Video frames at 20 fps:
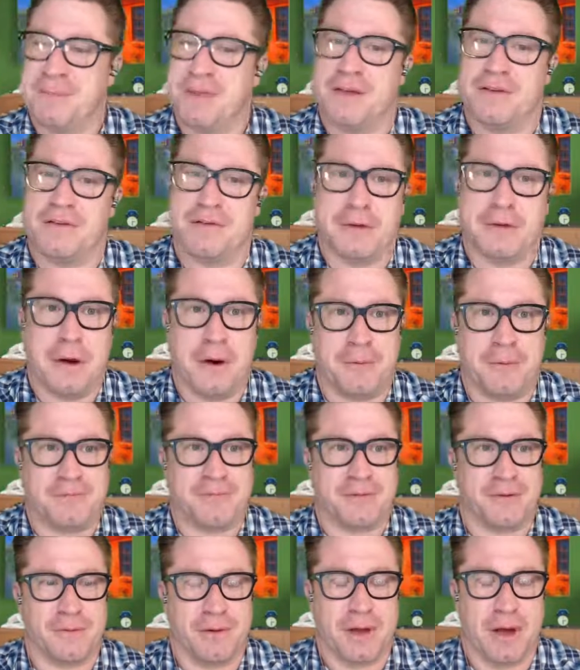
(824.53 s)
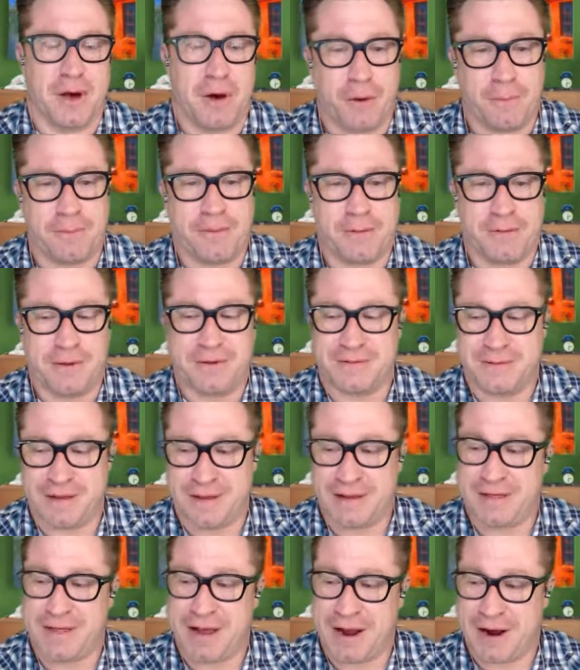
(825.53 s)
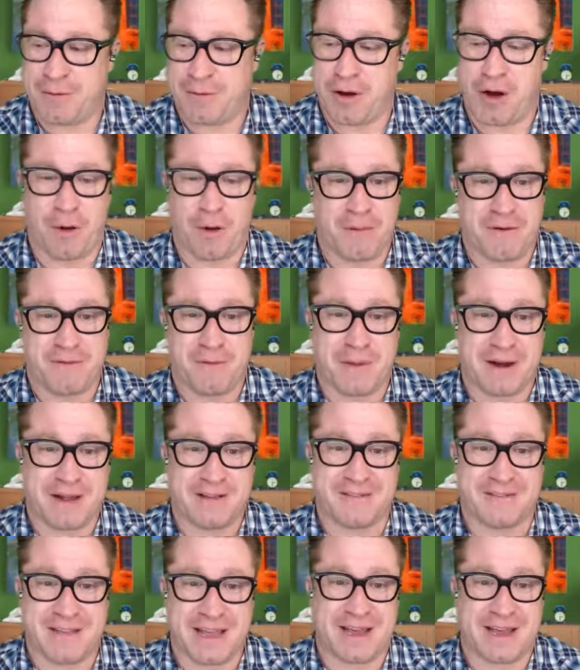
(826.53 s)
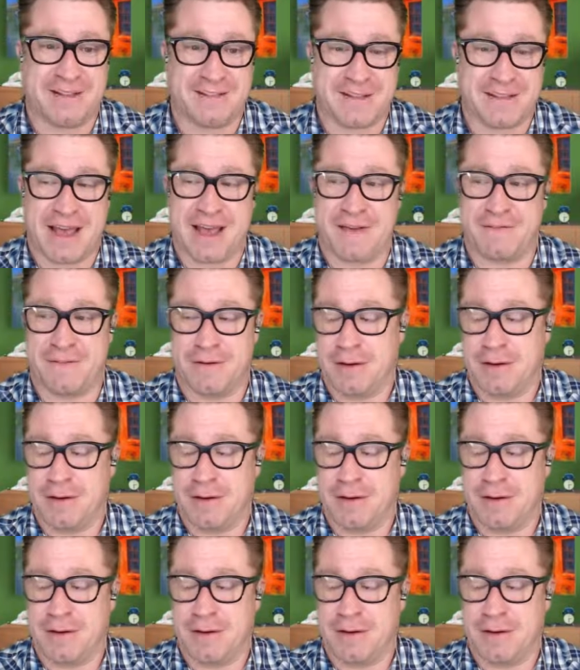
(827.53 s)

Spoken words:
So we hope that we see you there. We hope everybody's staying safe.